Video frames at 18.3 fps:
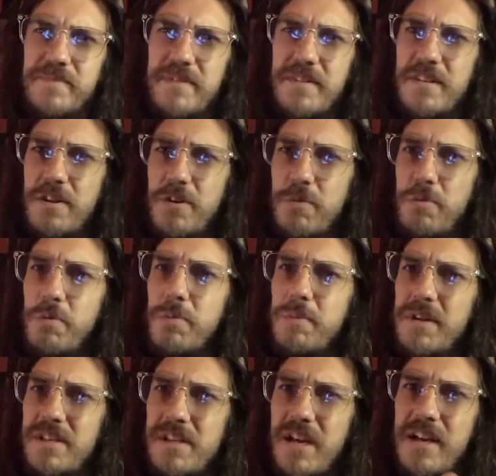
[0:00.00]
you will
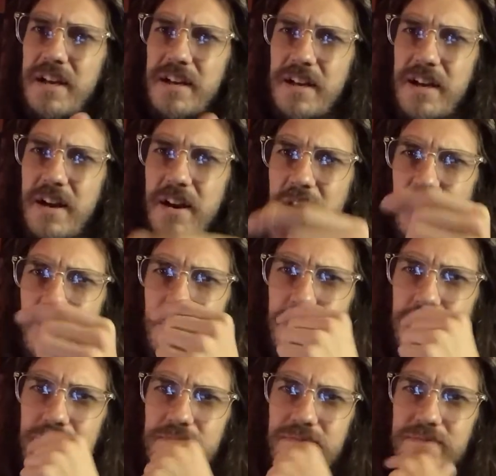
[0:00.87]
be taken care of.
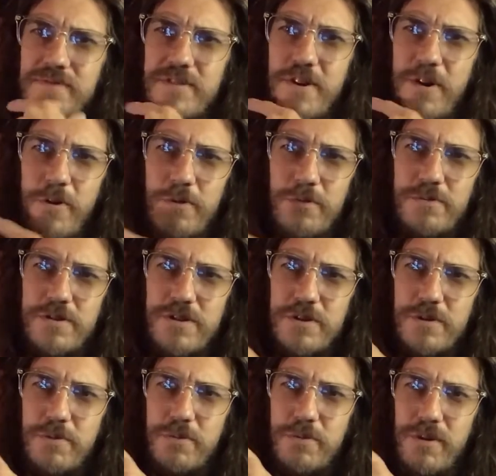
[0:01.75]
Don't
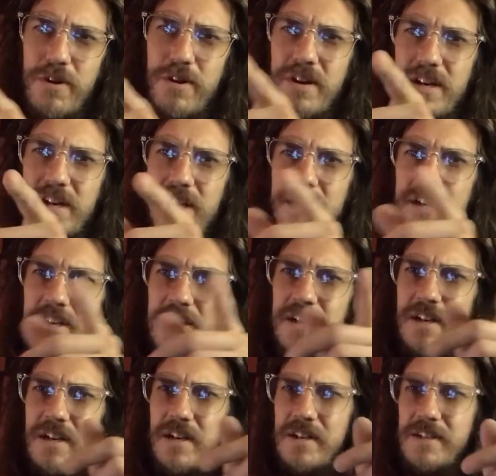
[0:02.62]
you worry.
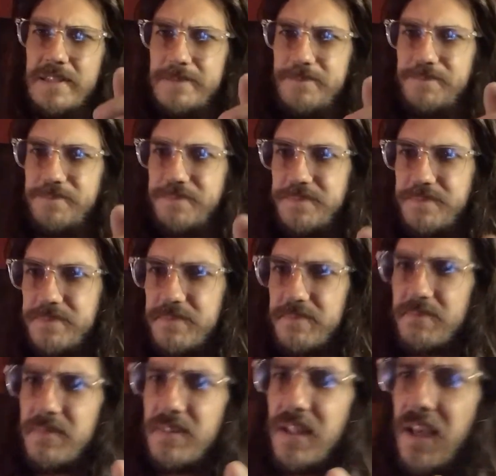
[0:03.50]

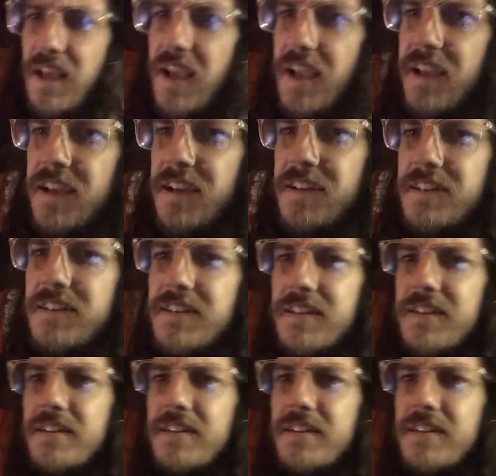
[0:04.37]
And